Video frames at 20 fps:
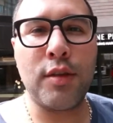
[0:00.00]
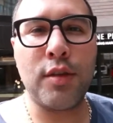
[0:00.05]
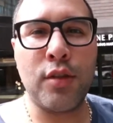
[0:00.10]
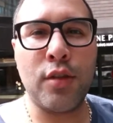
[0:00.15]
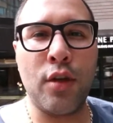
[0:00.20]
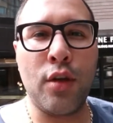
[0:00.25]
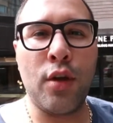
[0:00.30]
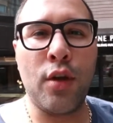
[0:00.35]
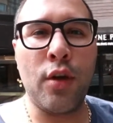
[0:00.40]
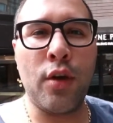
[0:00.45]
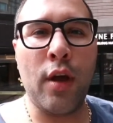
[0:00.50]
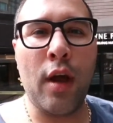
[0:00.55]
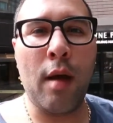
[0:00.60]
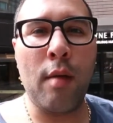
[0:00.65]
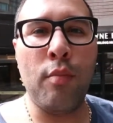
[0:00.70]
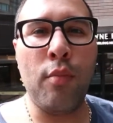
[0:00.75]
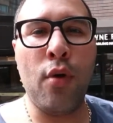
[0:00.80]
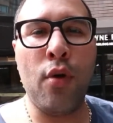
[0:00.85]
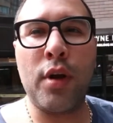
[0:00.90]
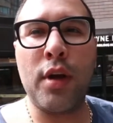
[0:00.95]
So I
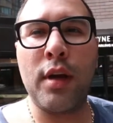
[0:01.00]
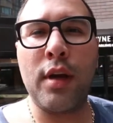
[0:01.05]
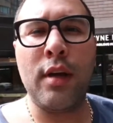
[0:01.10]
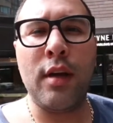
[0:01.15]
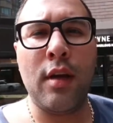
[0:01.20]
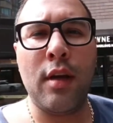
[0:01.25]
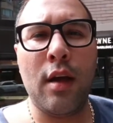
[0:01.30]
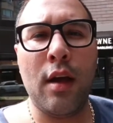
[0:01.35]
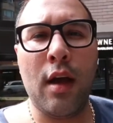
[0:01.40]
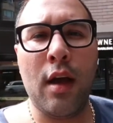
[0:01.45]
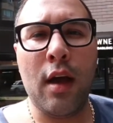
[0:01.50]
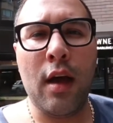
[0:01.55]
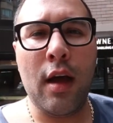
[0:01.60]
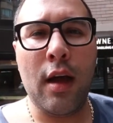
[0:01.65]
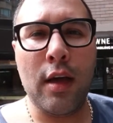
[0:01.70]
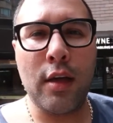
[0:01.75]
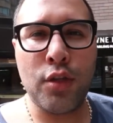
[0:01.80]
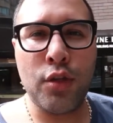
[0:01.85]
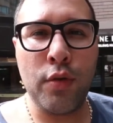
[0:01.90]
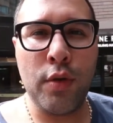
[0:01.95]
booked
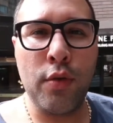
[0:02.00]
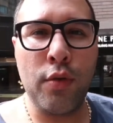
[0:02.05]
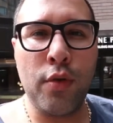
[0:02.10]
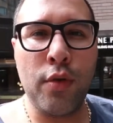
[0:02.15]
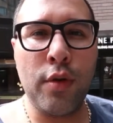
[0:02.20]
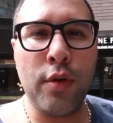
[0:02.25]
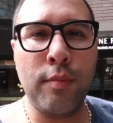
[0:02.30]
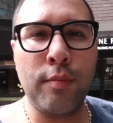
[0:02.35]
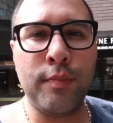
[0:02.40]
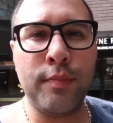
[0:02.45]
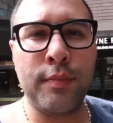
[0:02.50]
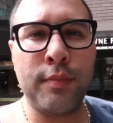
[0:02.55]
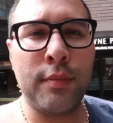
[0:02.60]
a suite room